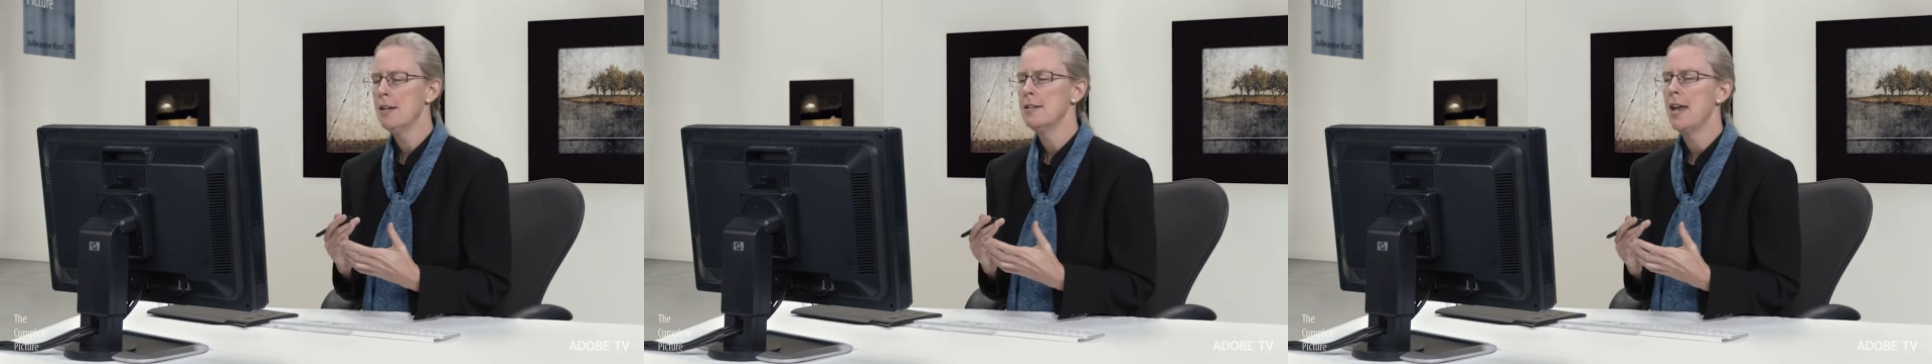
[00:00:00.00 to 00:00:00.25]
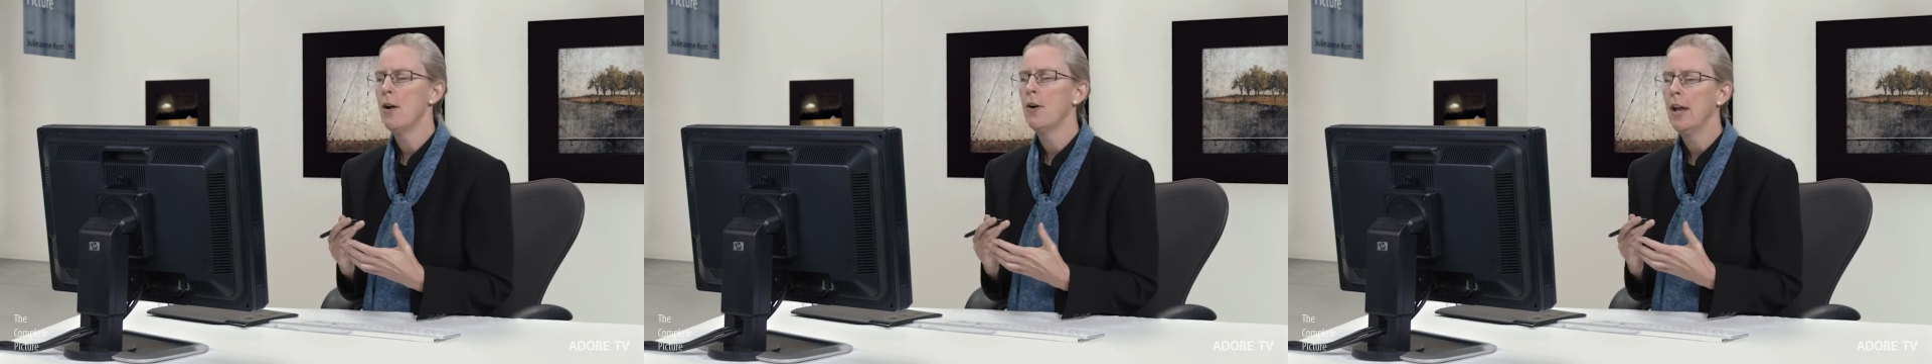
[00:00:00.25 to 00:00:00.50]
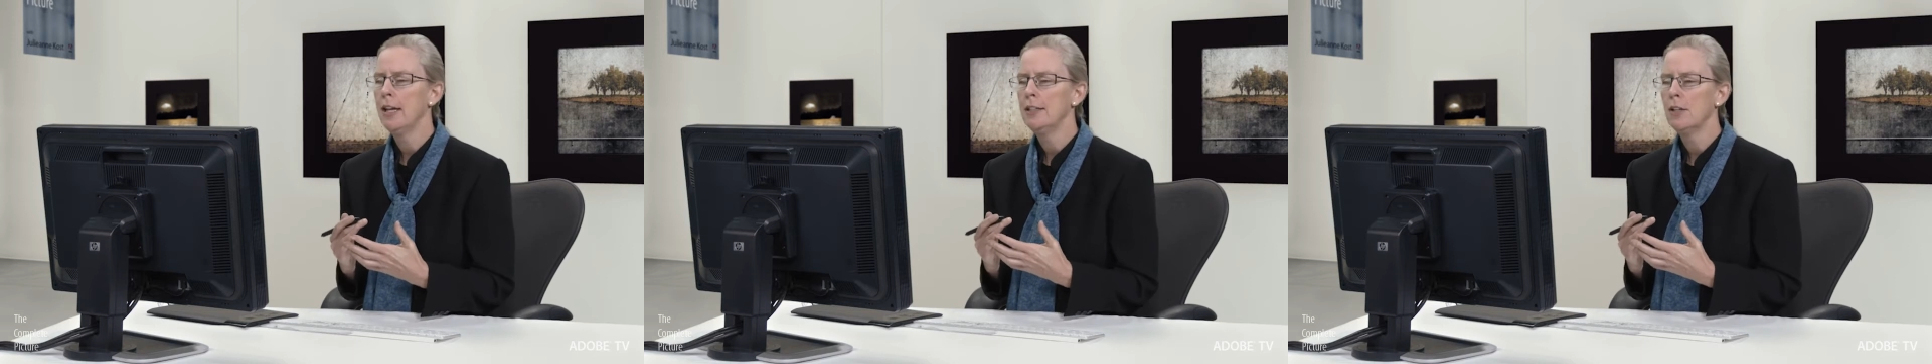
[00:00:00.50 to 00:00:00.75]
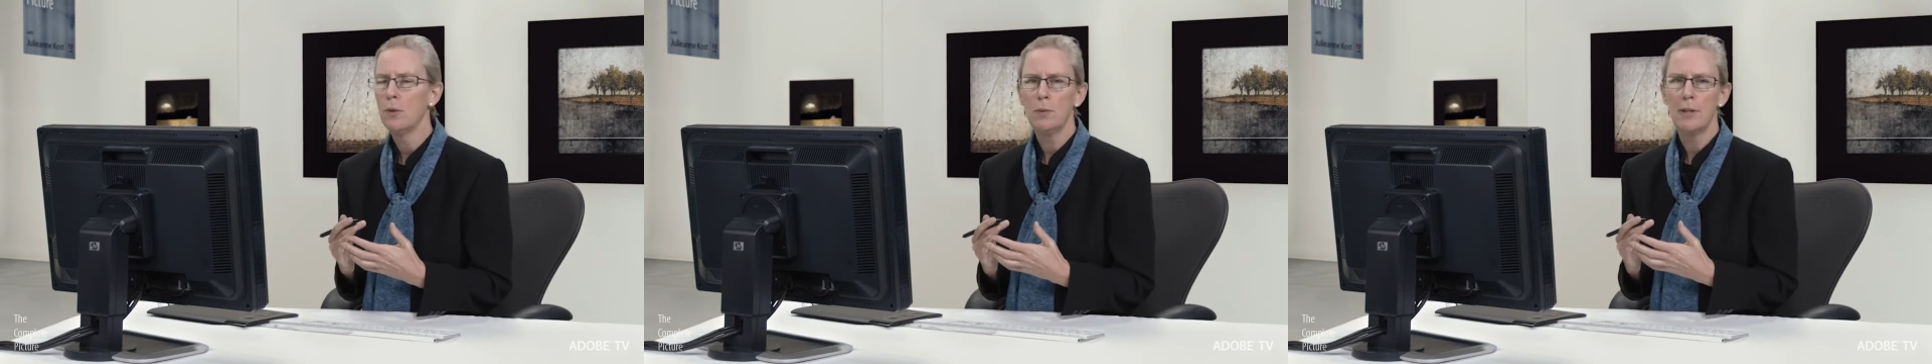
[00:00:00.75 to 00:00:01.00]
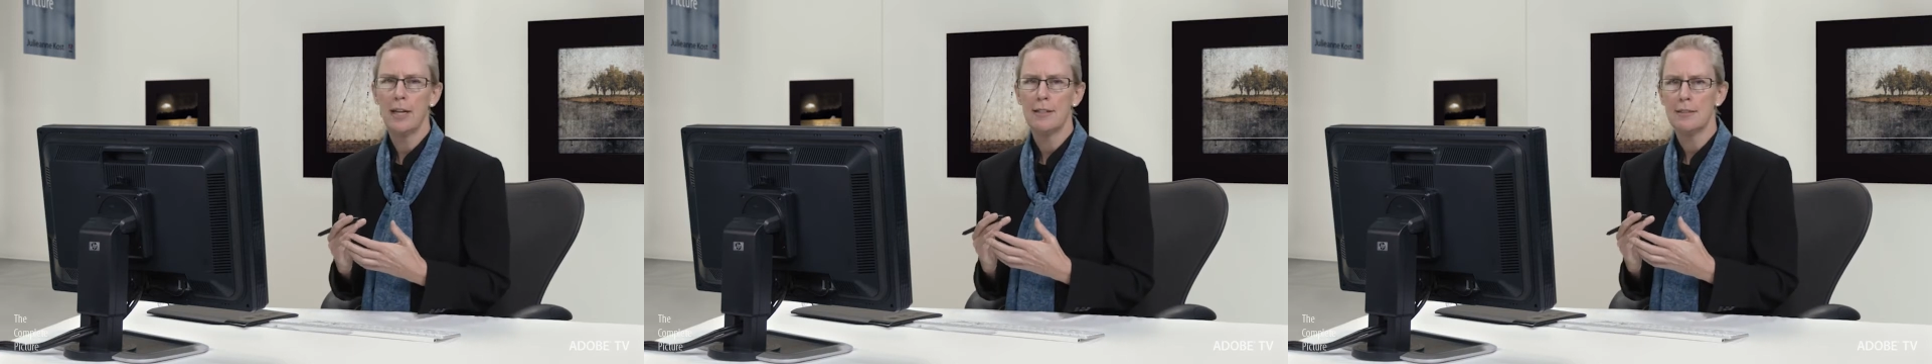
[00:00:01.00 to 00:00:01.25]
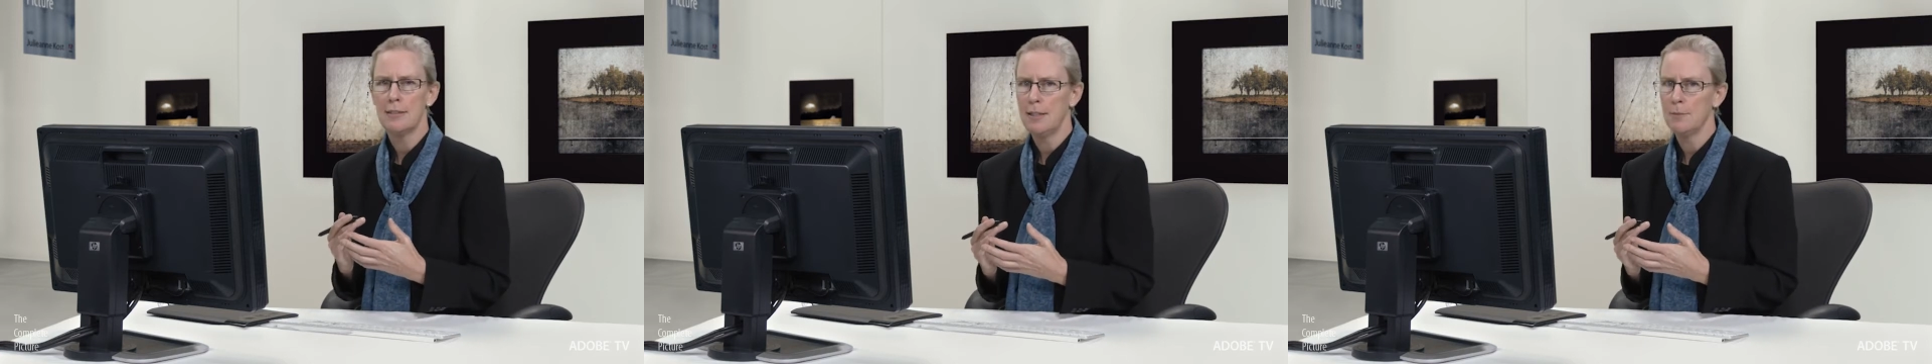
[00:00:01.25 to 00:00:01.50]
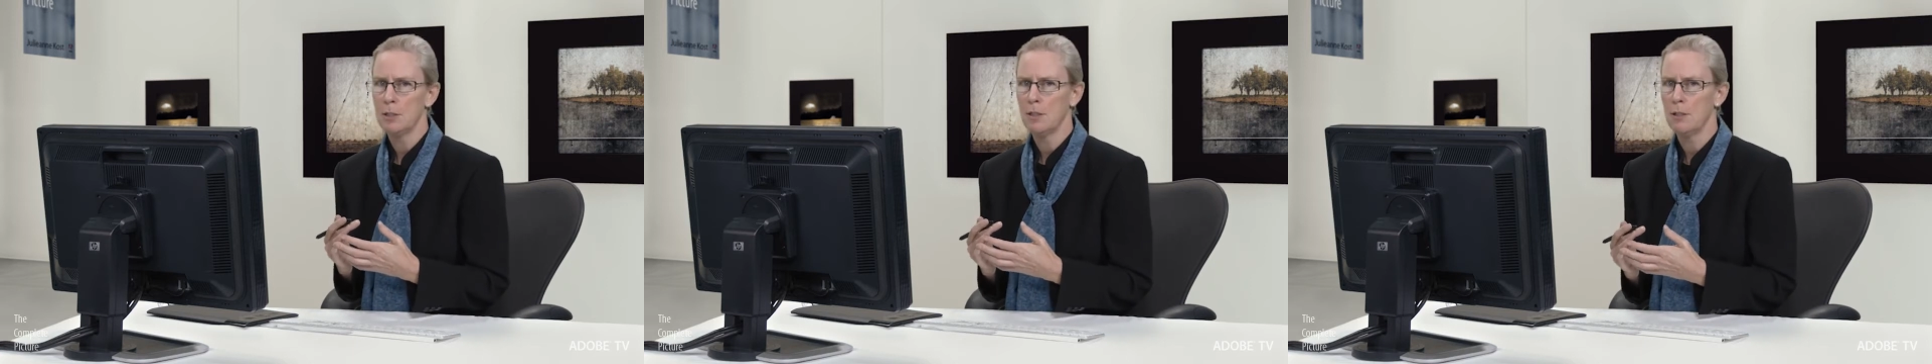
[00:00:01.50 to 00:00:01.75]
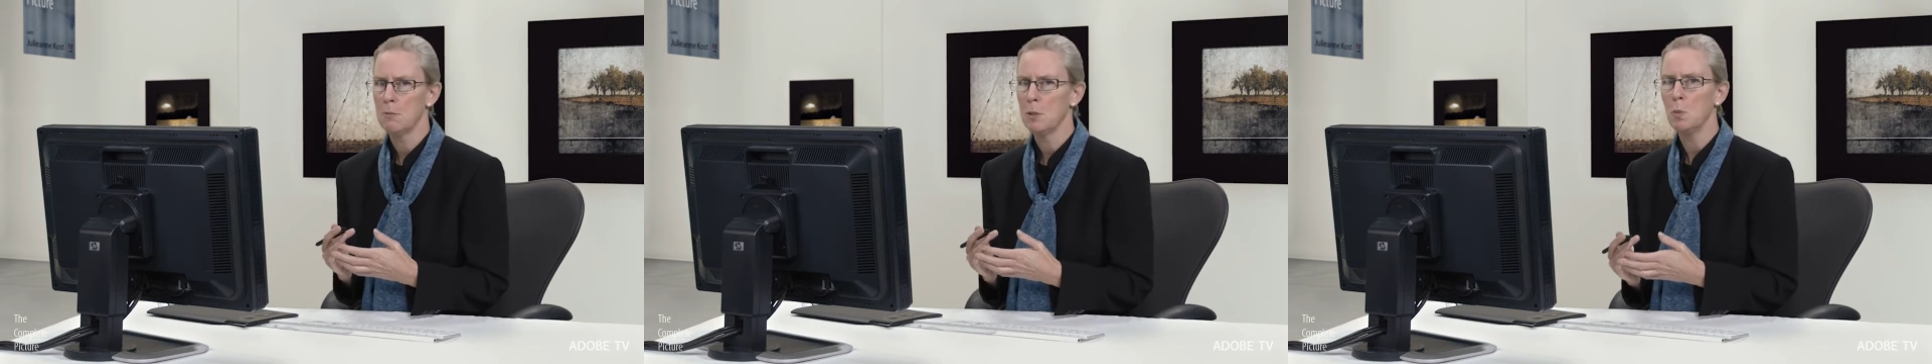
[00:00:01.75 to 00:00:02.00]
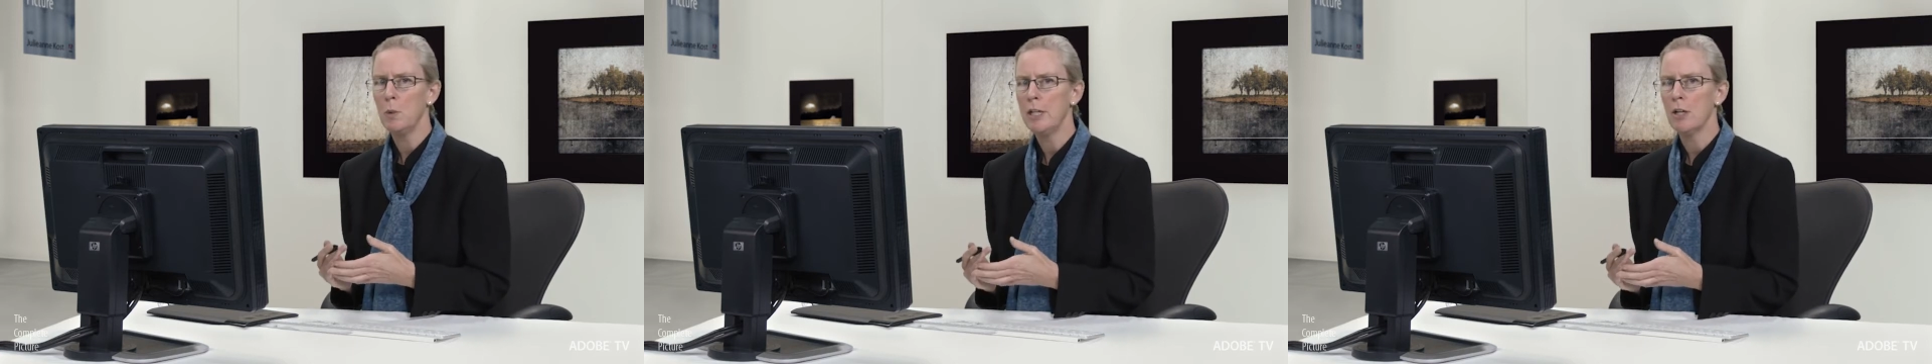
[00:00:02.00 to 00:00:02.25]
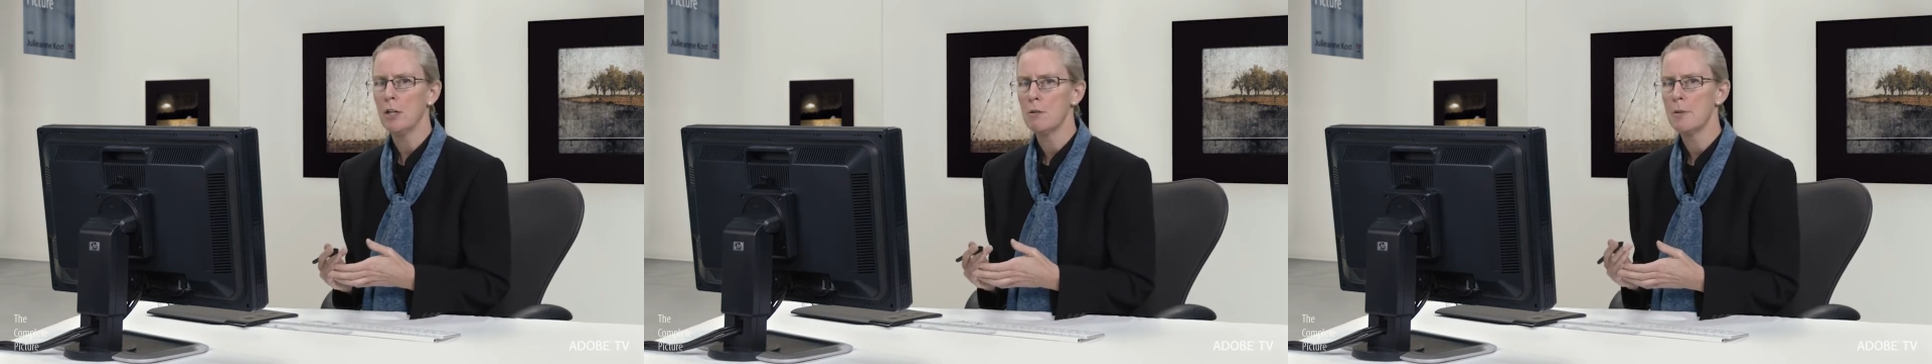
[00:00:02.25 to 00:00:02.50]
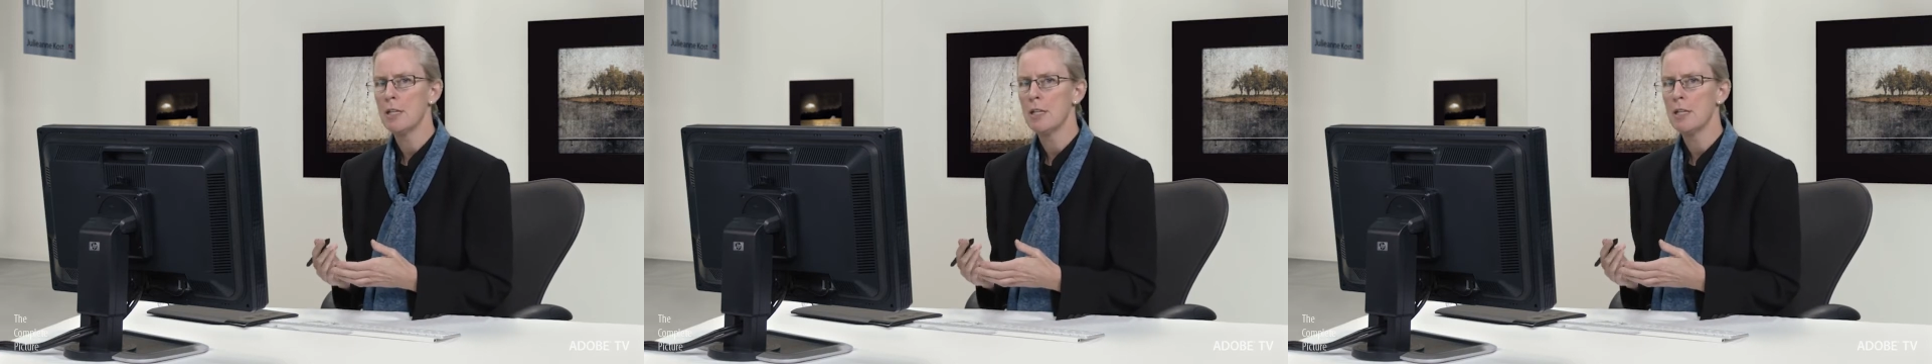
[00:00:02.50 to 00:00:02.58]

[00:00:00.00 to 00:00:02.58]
Now, I know that seems a little bit weird,